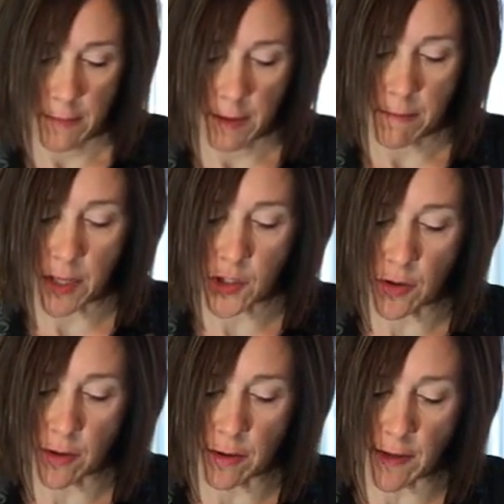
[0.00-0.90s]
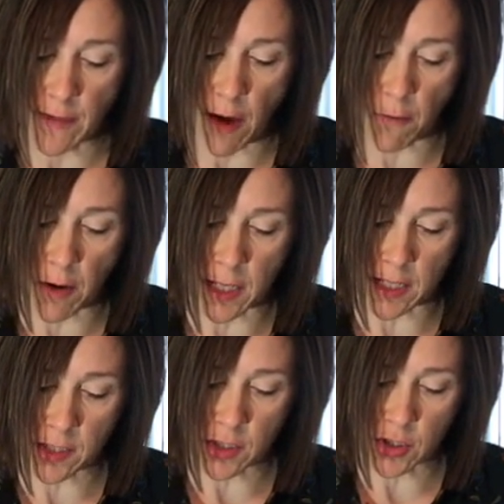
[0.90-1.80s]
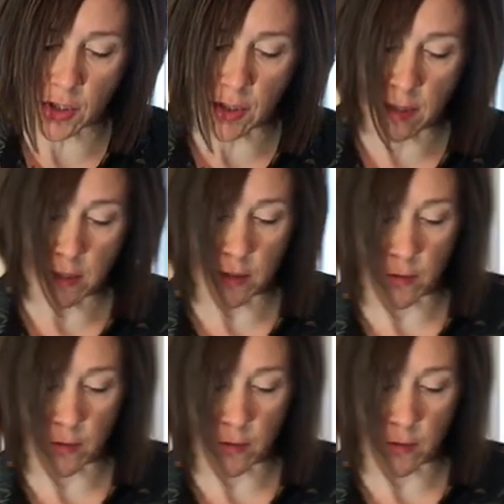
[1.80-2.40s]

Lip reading: Make sure you leave that 1 inch. It's